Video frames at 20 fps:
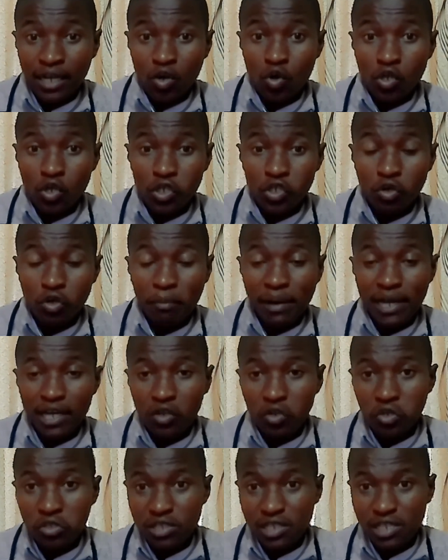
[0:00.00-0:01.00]

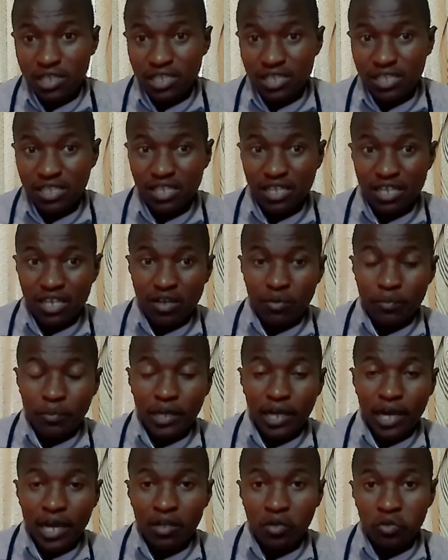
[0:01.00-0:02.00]
coccidiomycosis,
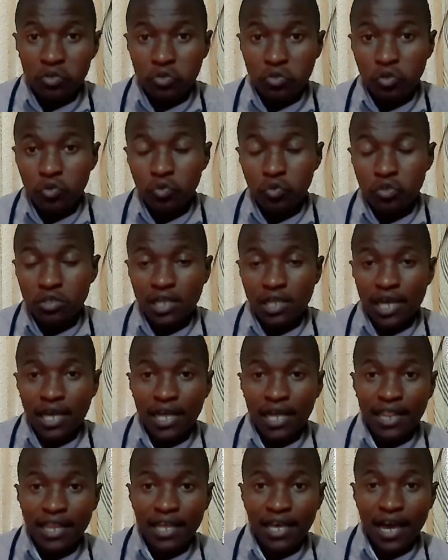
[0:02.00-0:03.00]
you can also use
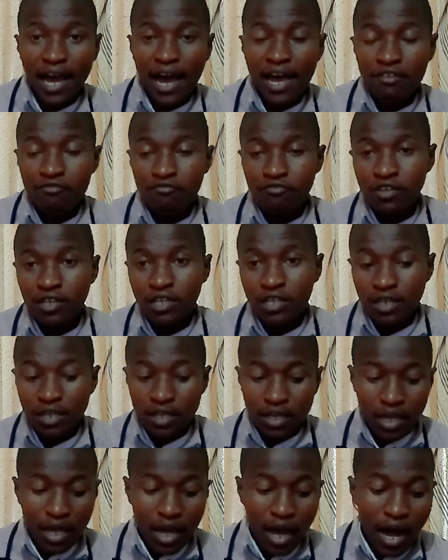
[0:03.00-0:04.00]
the IV
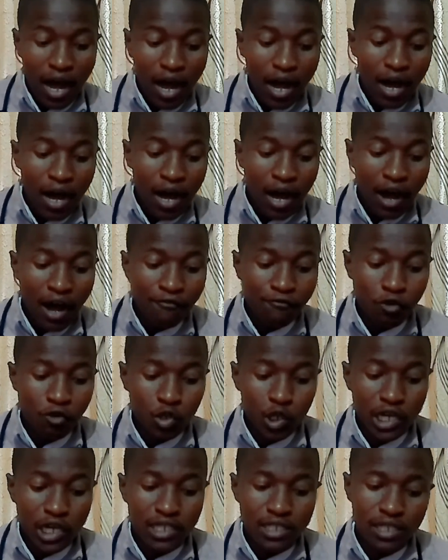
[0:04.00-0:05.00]

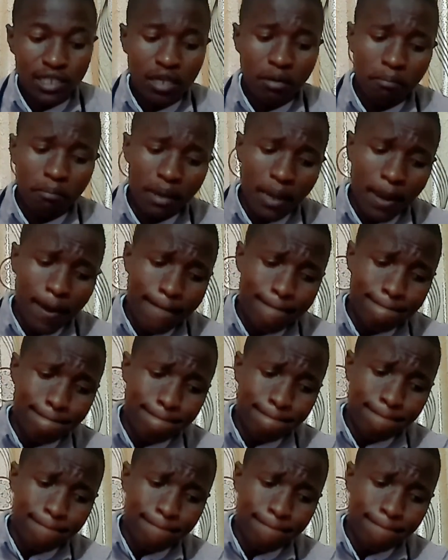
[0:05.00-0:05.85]
amphotericin B,